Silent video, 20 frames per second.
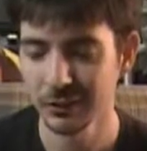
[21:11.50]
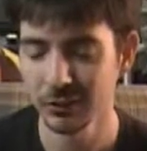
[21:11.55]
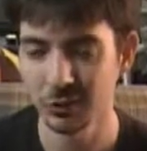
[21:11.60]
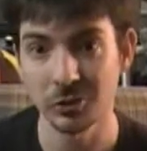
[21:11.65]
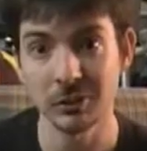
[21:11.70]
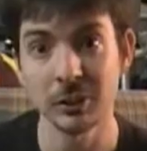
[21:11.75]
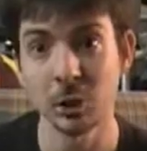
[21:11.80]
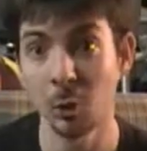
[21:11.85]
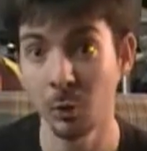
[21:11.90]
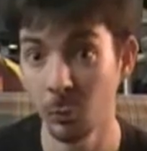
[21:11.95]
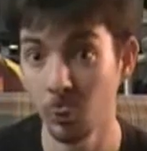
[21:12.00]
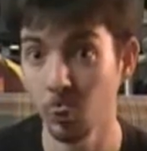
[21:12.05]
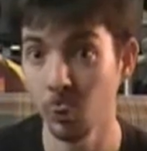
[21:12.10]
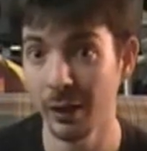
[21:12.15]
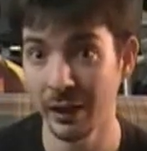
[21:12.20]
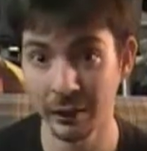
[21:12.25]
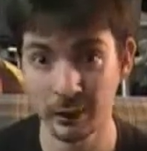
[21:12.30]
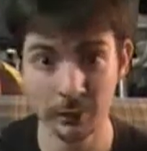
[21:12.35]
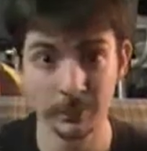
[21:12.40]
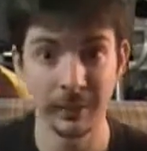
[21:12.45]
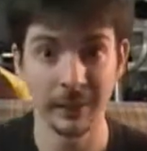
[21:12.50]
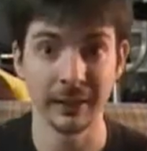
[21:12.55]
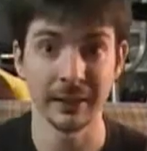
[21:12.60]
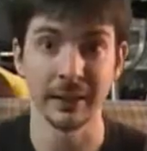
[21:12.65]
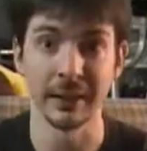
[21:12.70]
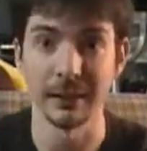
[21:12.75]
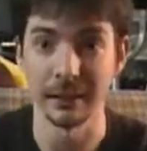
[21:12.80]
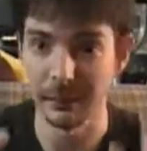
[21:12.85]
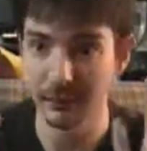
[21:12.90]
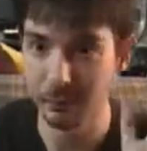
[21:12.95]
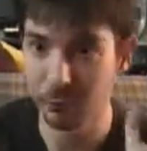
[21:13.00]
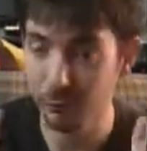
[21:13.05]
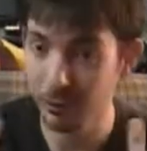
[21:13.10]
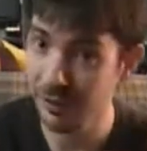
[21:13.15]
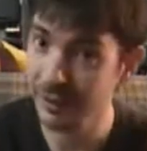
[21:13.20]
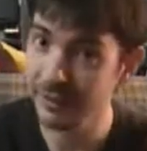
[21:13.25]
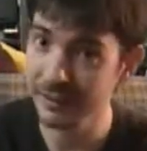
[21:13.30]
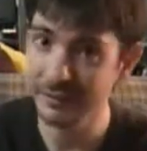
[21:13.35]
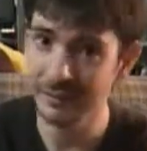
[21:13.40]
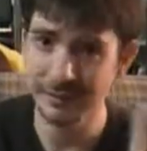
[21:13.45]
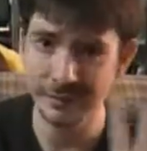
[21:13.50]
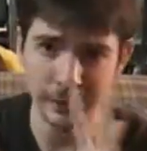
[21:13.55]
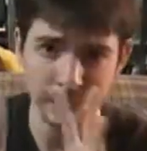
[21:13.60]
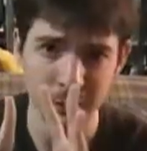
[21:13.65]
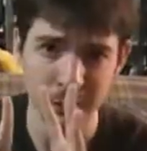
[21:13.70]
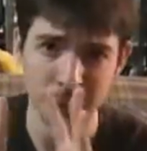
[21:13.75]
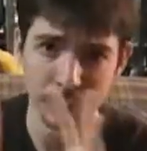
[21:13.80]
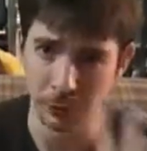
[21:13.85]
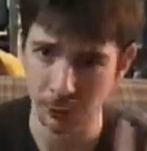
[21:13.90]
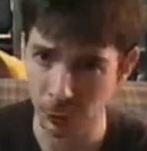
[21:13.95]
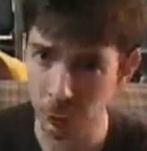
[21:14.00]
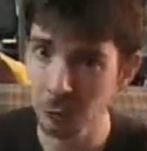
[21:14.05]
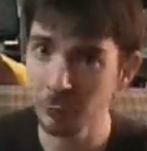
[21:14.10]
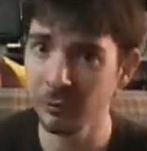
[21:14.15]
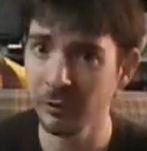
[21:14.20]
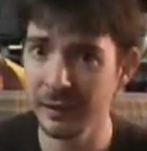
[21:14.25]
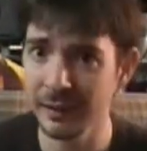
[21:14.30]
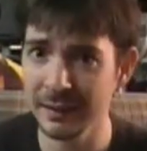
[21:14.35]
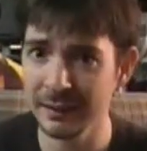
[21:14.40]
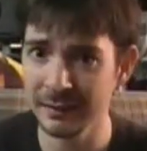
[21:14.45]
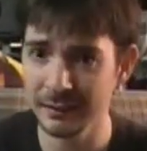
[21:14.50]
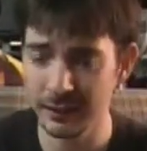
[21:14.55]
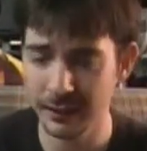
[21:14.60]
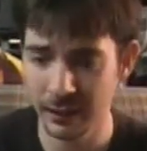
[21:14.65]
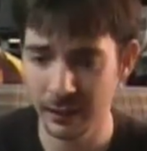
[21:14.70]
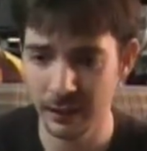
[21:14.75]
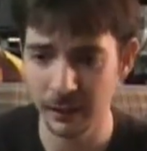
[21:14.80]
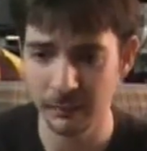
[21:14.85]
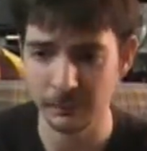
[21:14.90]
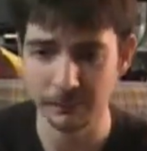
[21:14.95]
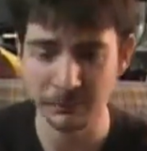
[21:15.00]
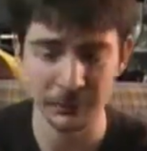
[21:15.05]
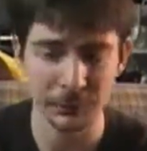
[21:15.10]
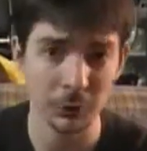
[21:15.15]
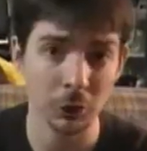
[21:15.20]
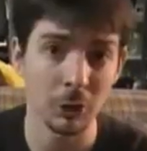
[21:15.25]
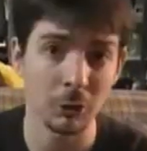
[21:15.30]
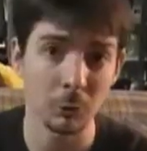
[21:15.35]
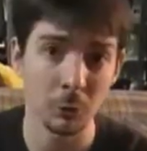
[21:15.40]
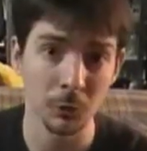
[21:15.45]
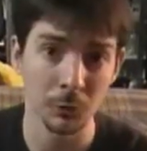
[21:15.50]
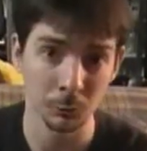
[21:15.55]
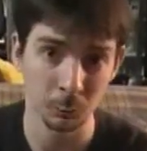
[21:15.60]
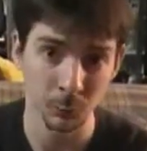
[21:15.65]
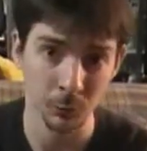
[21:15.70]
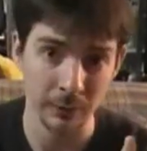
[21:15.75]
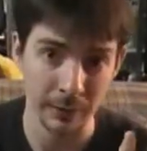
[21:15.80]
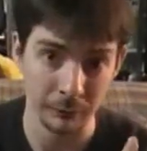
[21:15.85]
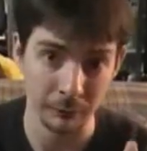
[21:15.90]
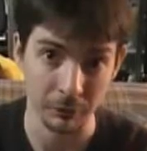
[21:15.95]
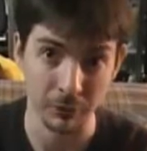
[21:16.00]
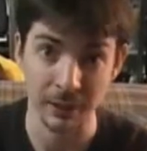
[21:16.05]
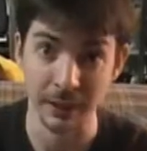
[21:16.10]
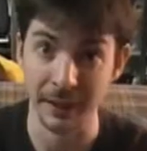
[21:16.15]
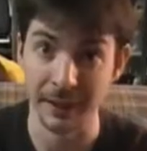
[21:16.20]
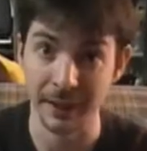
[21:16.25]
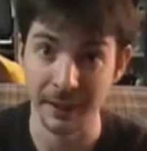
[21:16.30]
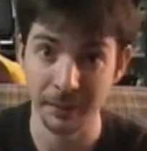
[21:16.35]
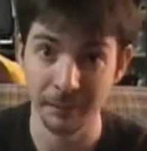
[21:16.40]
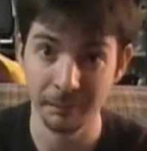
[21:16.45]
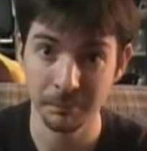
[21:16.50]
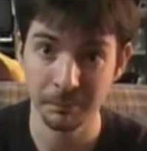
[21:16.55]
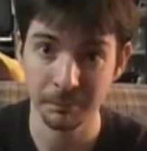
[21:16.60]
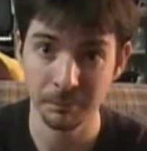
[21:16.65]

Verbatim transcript: Just know everybody, fans and new fans to come, Star Wars will never die.